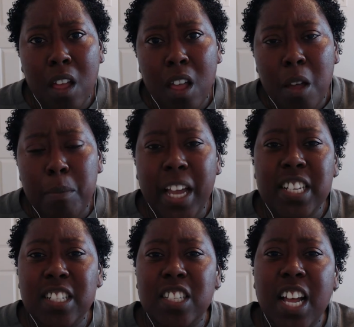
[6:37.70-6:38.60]

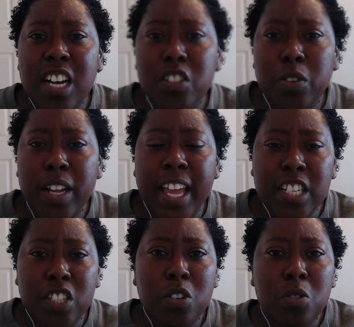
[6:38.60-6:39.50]
because this country
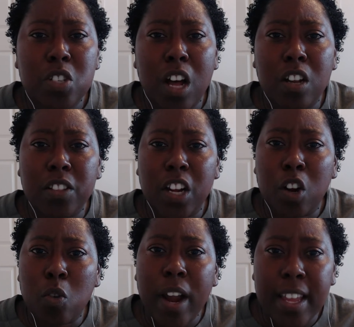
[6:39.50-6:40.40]
has used all of their
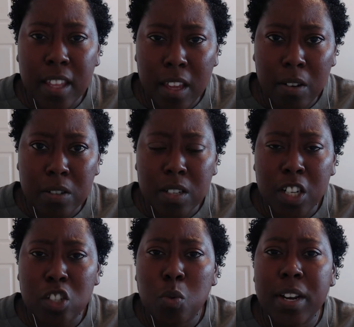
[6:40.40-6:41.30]
great years,
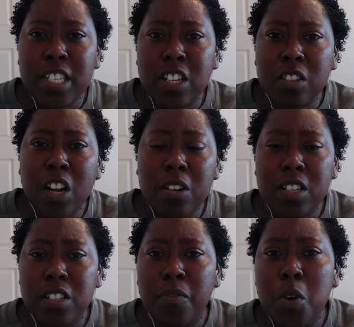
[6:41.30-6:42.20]
their 20s, their
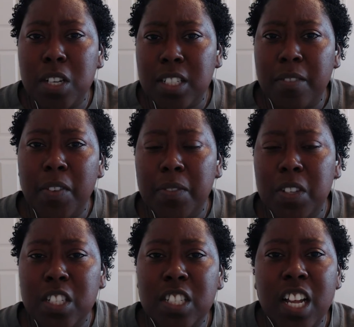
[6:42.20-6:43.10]
30s, their 40s, their
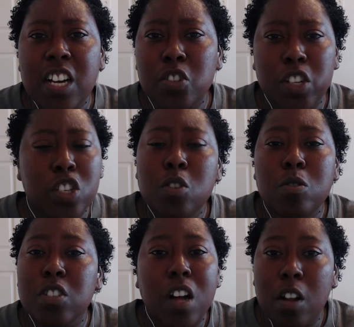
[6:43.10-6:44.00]
50s. This country
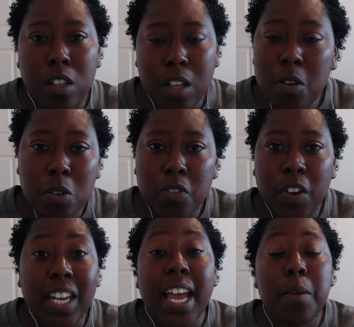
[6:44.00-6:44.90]
used all of those for
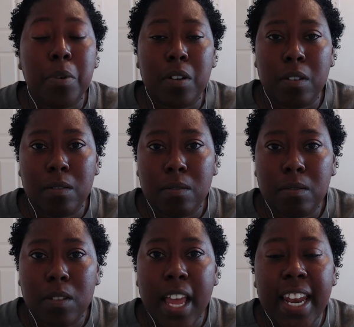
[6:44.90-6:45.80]
labor.
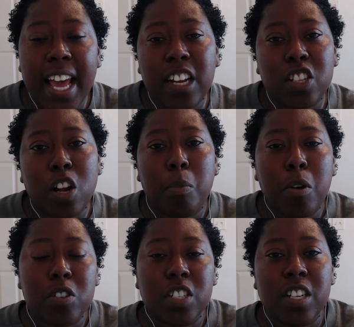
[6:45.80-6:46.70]
And now that they're
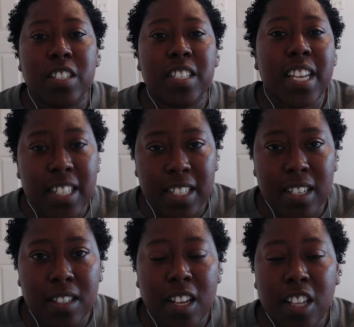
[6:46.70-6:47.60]
approaching their
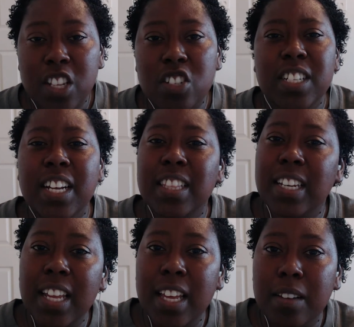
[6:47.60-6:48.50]
60s, there's nothing
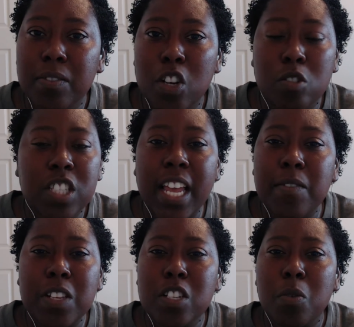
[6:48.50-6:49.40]
left. No
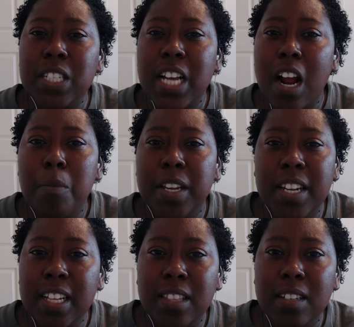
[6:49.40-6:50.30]
savings, no retirement,
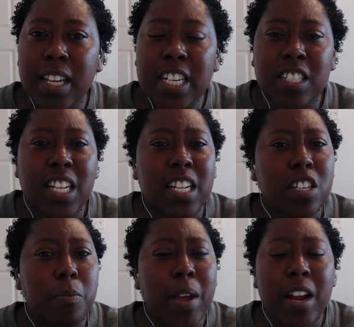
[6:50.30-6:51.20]
nothing. They just think
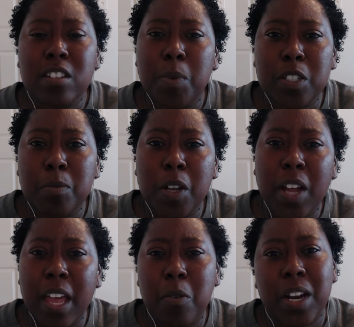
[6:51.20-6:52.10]
your parents are supposed to be
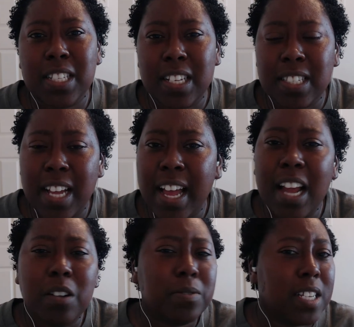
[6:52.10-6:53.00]
okay with SSI. I
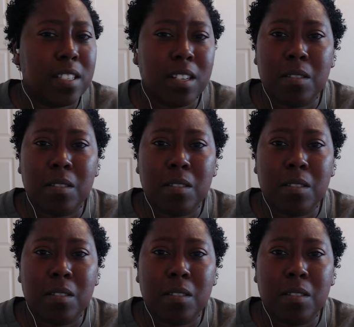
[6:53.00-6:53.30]
don't think so.